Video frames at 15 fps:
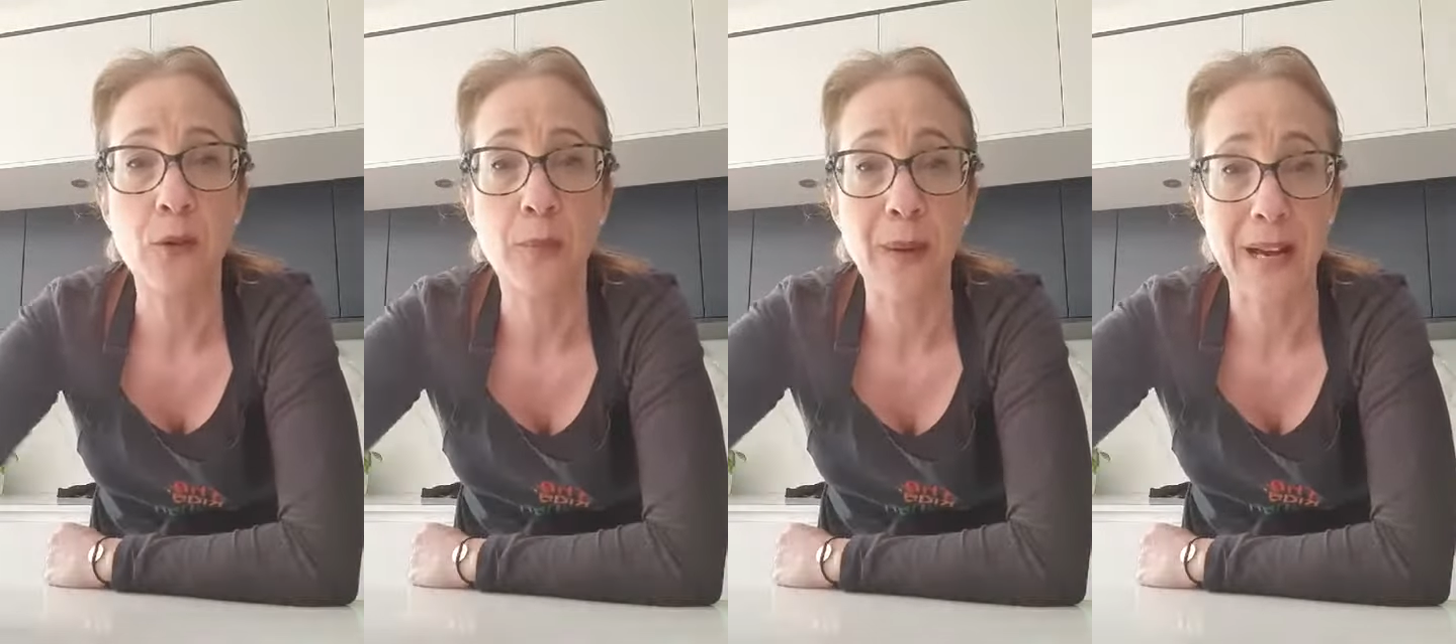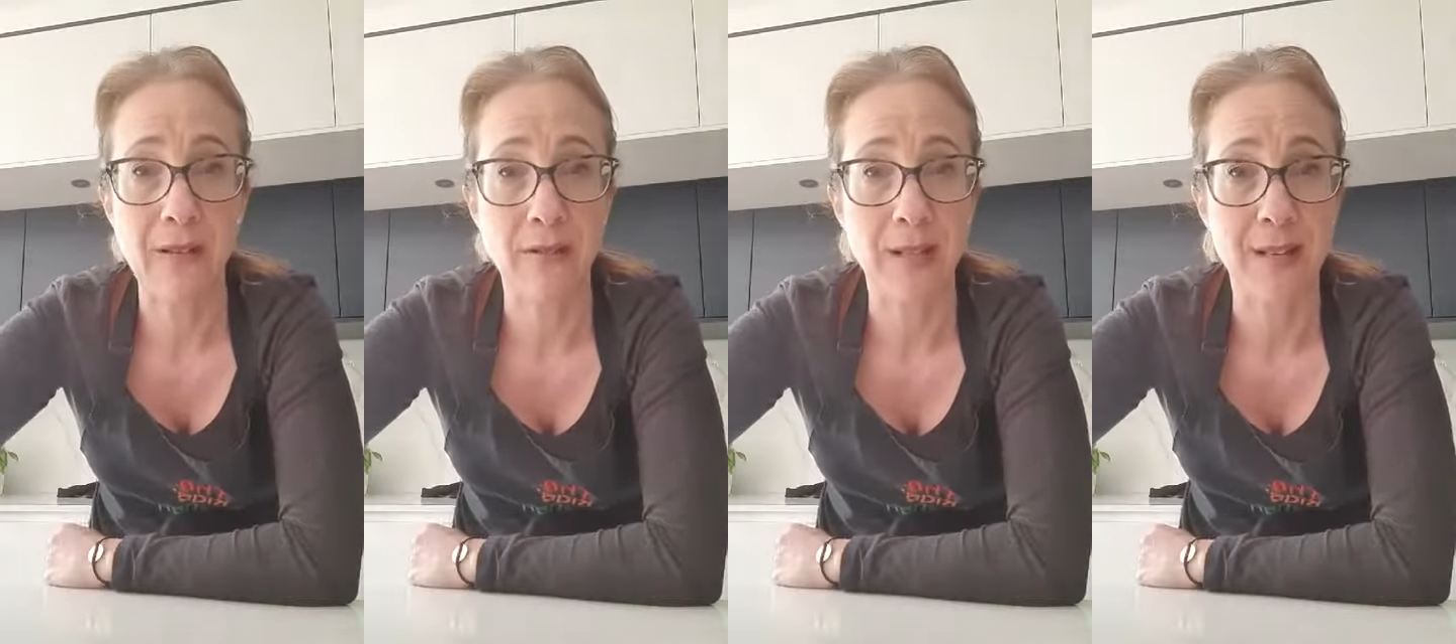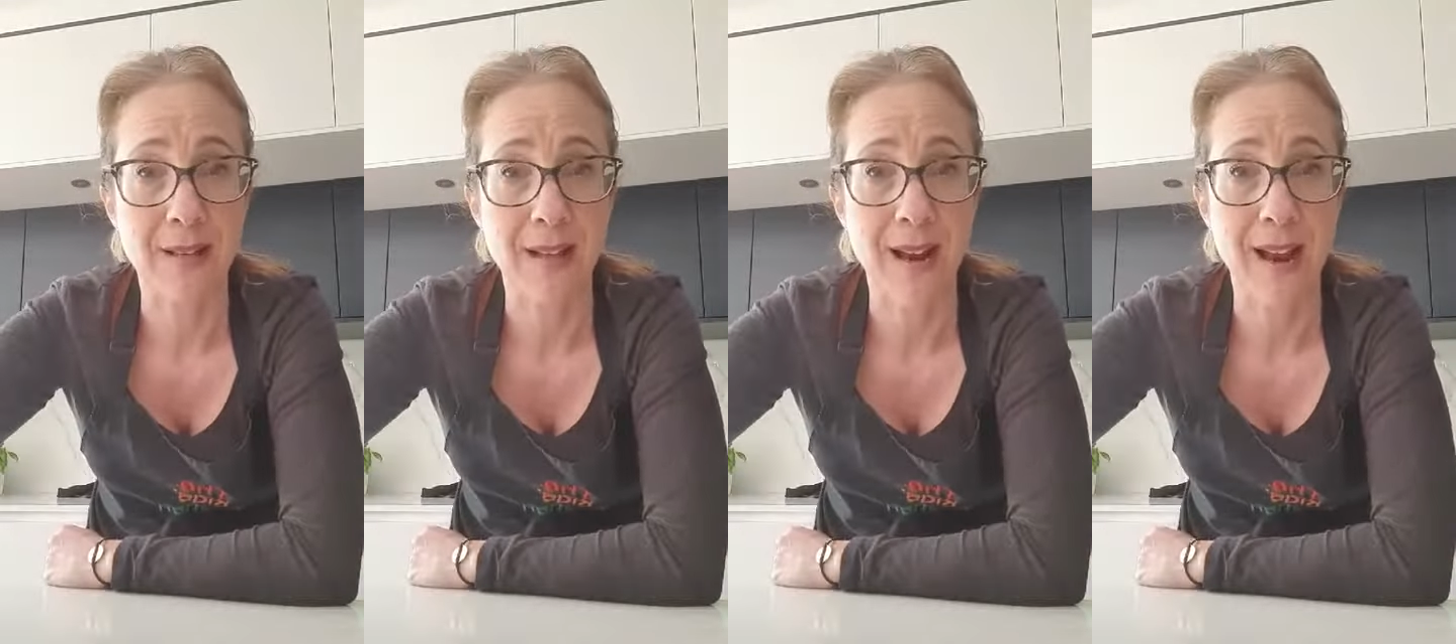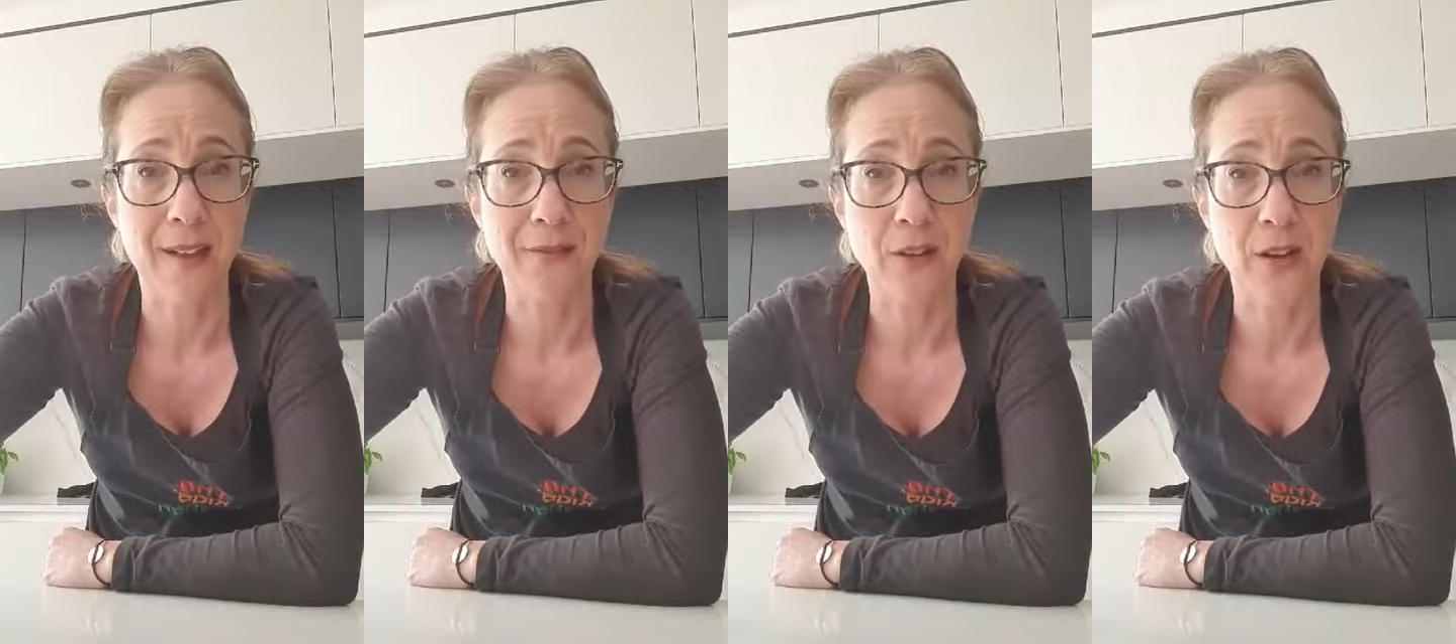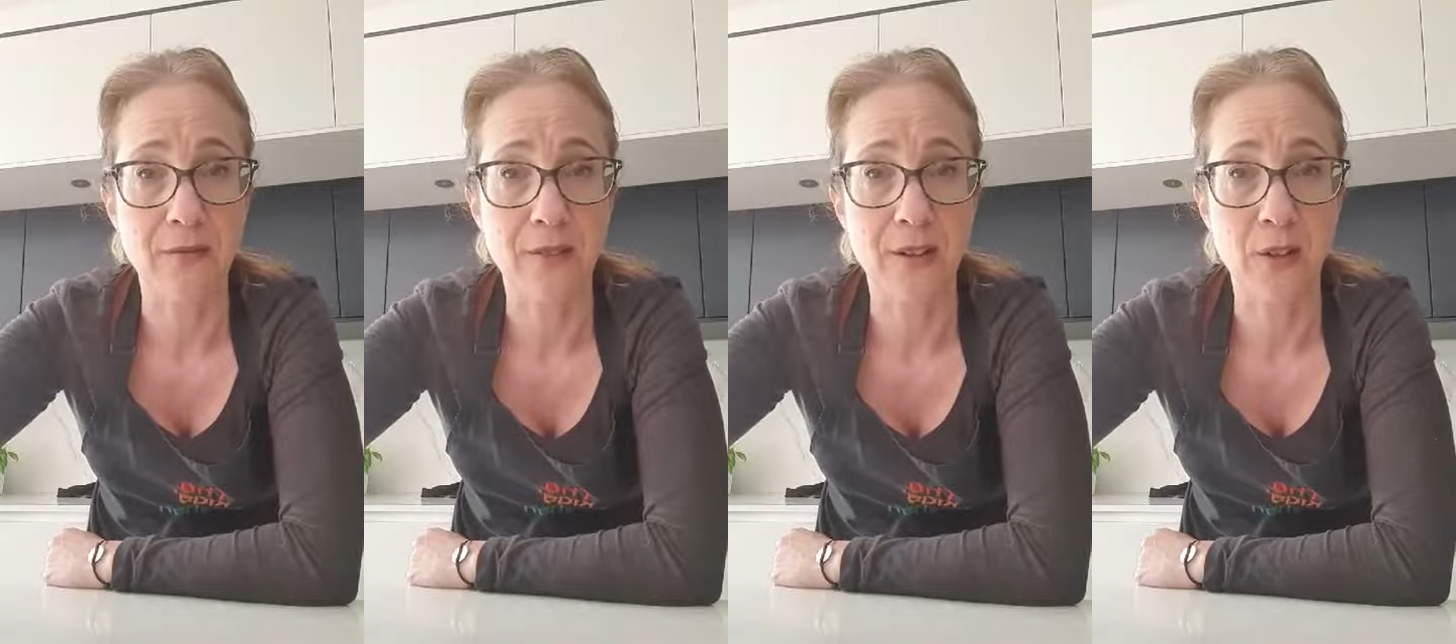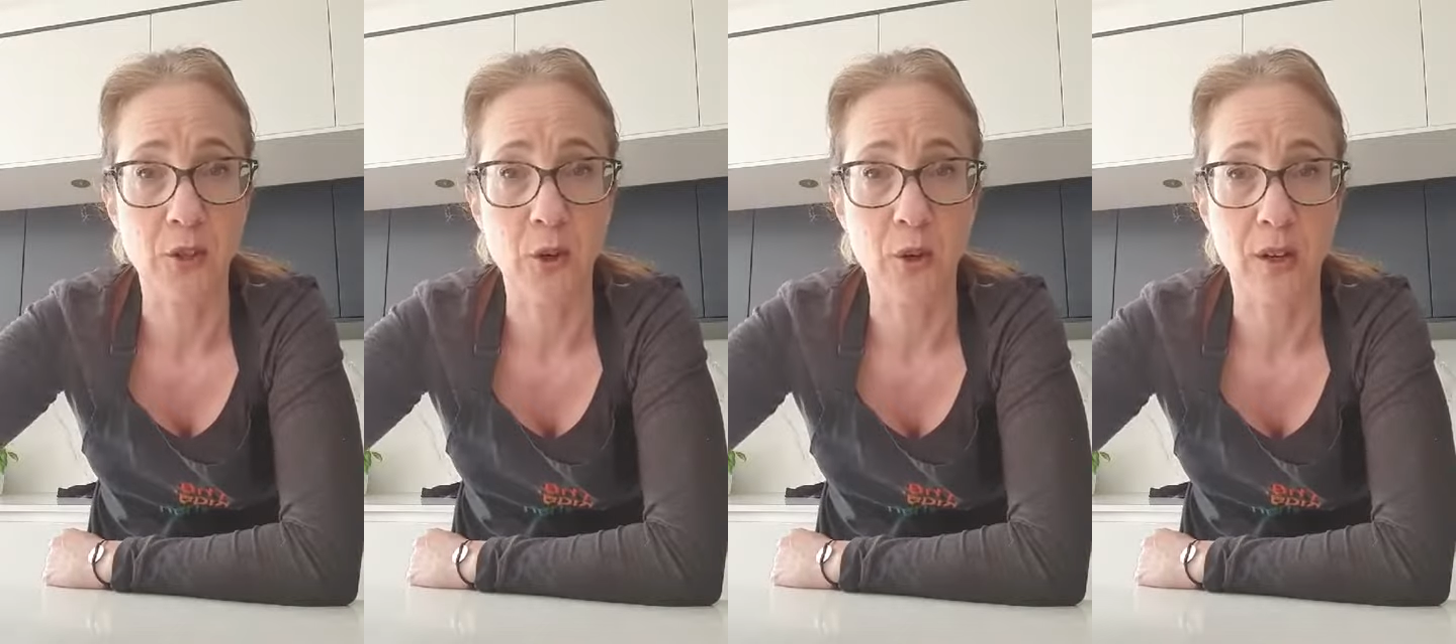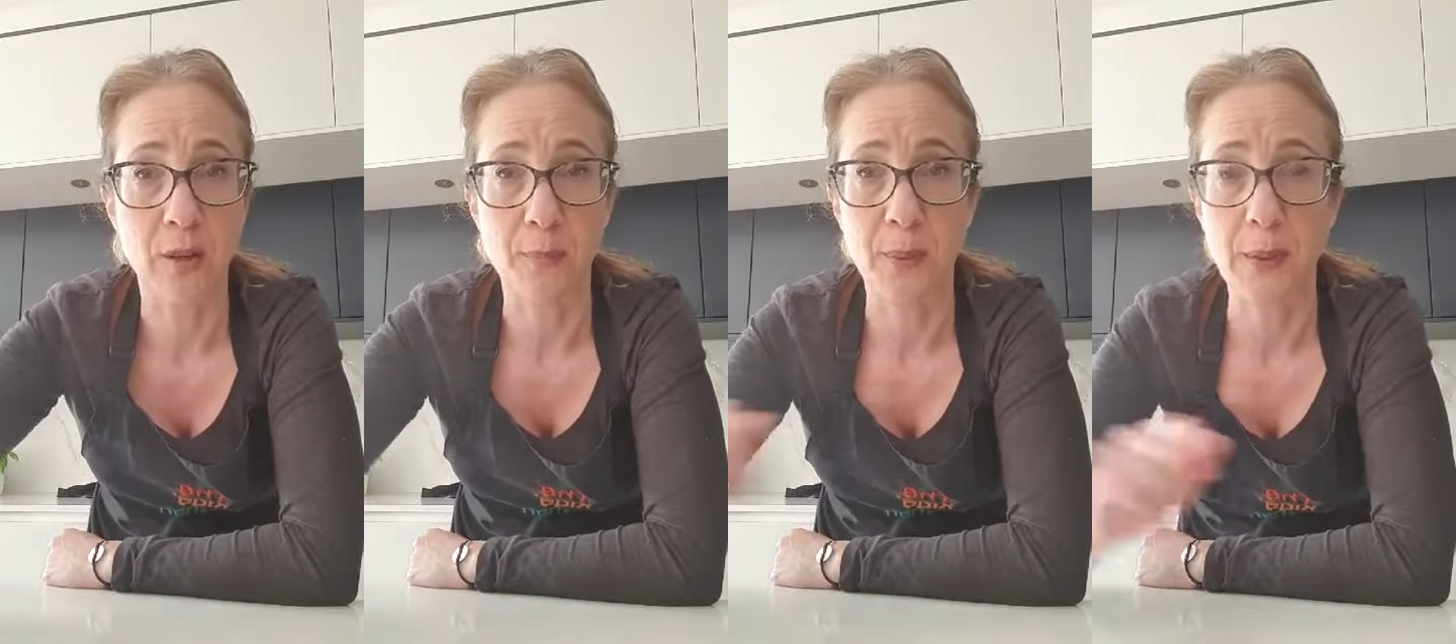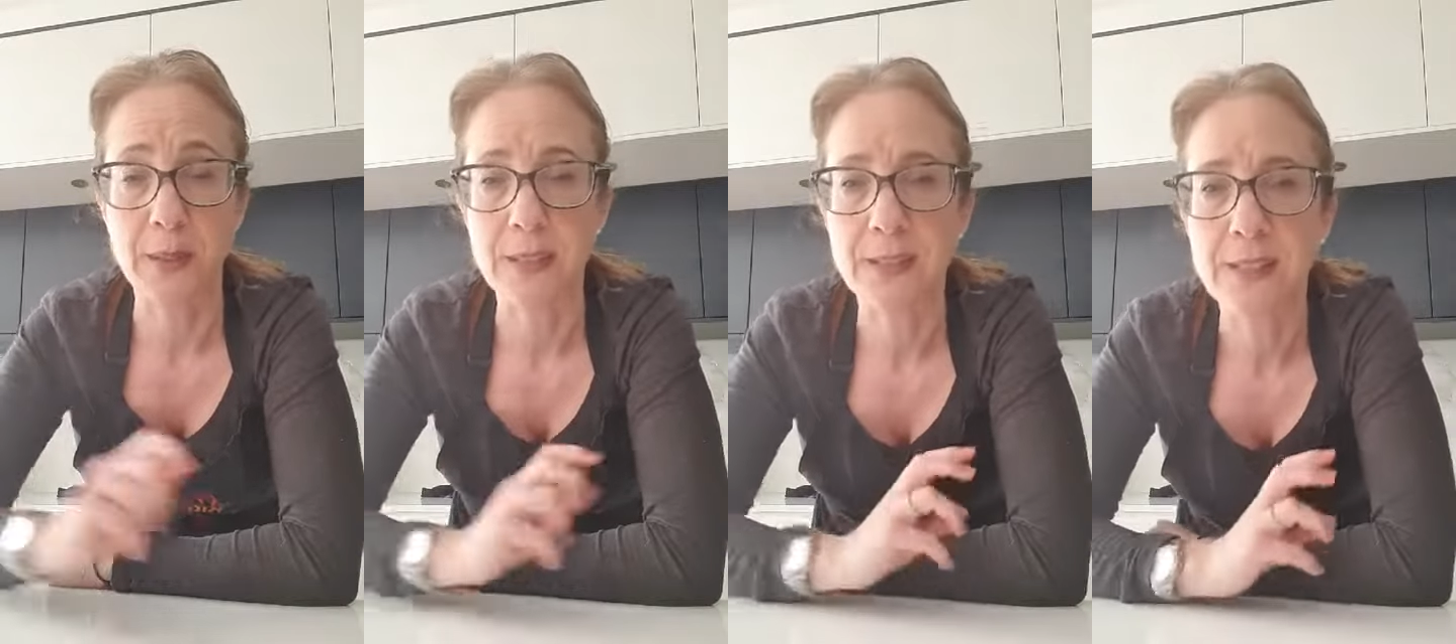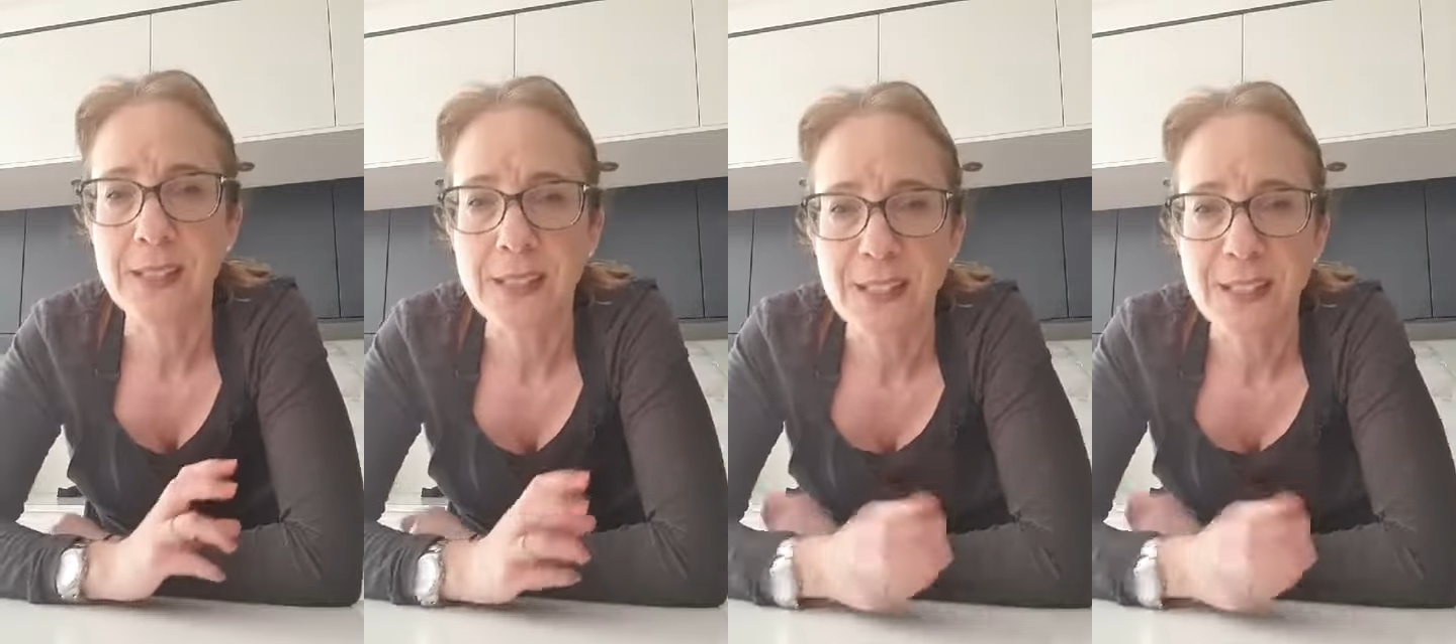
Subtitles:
Bounties that are left over in the chocolate box.